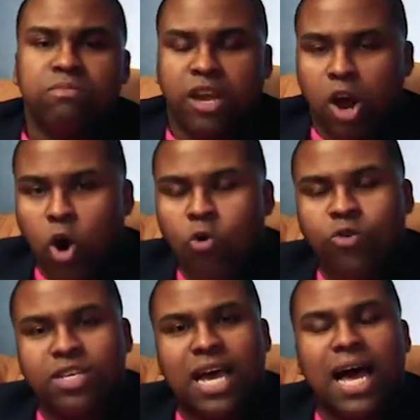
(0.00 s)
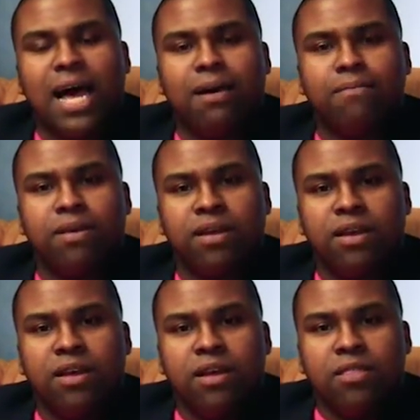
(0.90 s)
their overtime,
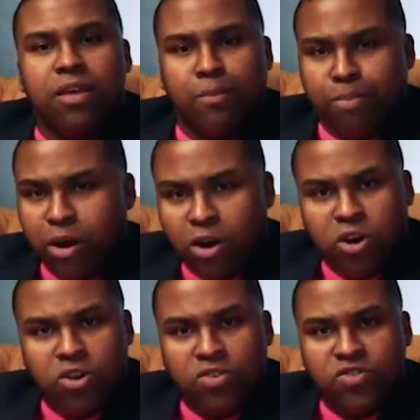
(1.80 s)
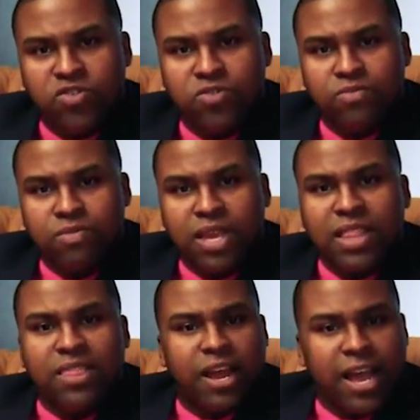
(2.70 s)
their PERS,
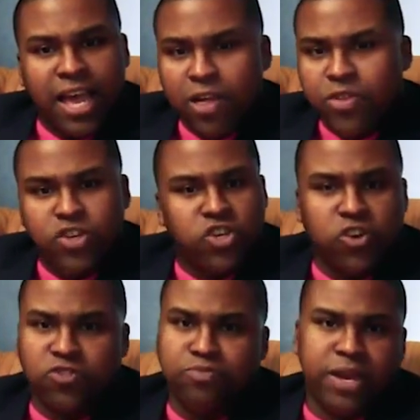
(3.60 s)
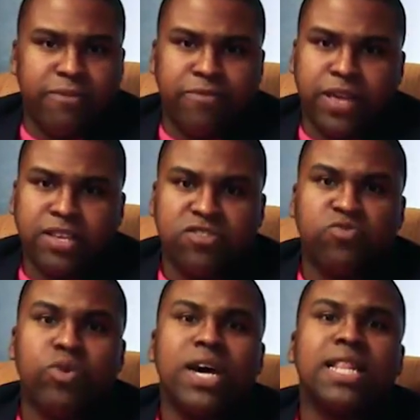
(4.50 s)
their health insurance benefits,
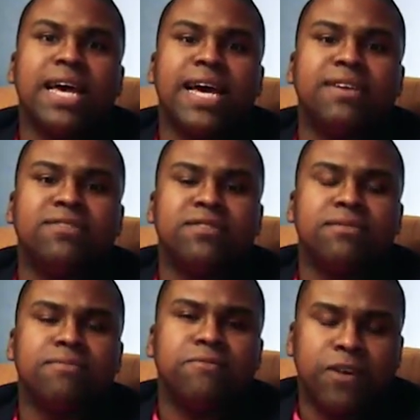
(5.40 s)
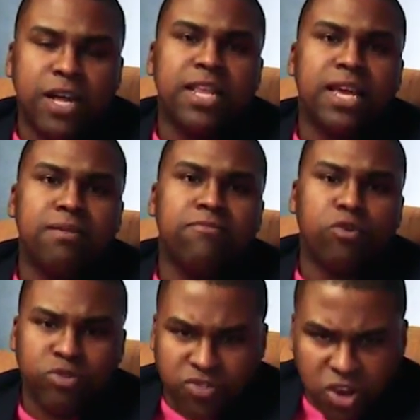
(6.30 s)
as well as funding
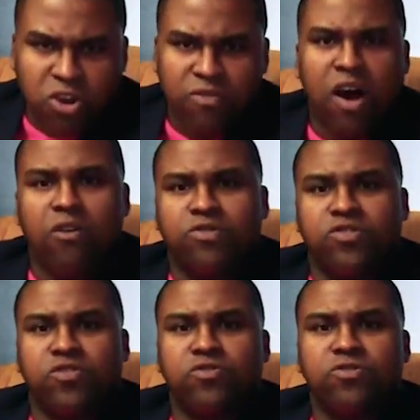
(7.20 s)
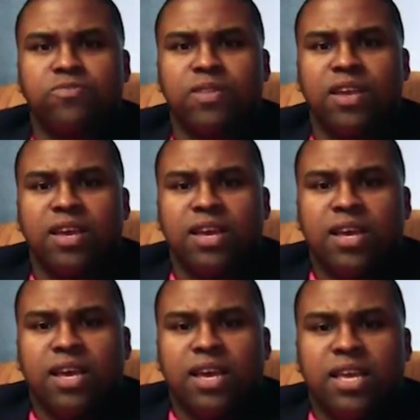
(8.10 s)
for reserve officers.
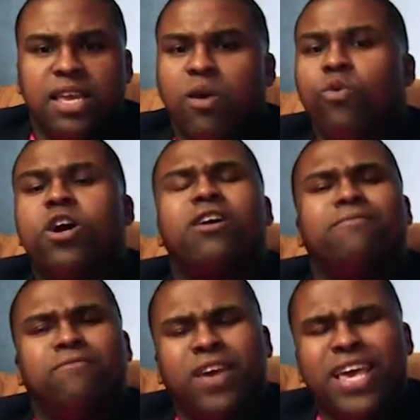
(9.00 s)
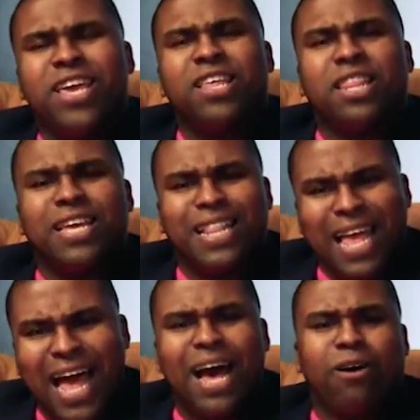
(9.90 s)
Yet we're conveniently
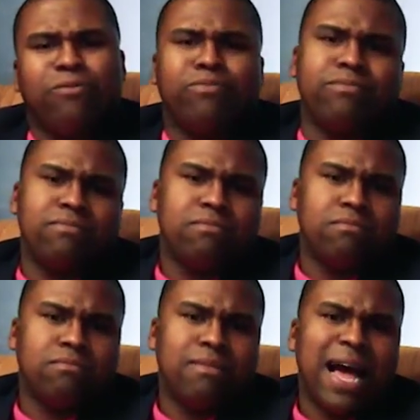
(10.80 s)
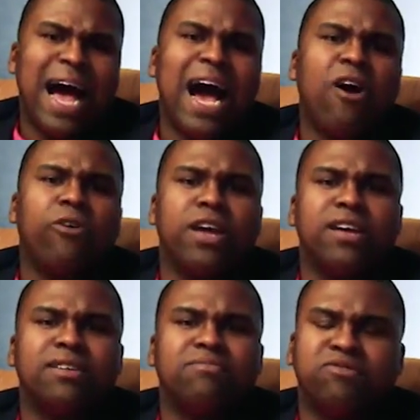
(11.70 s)
now
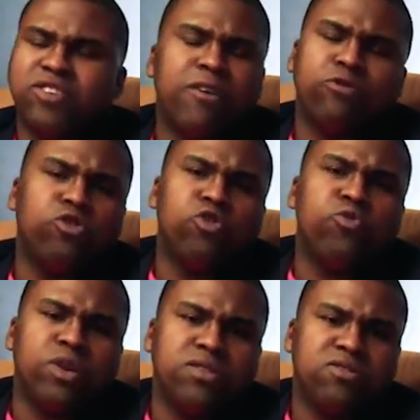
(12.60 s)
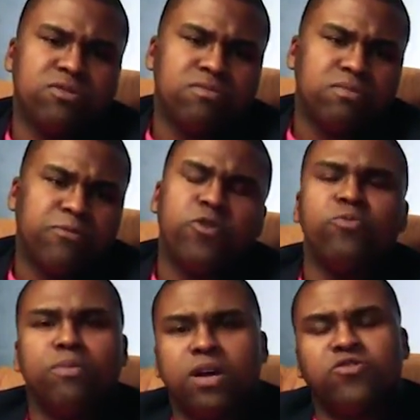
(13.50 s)
hiring several new ones a
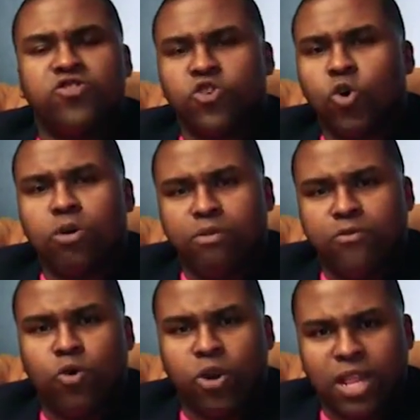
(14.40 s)
few months short before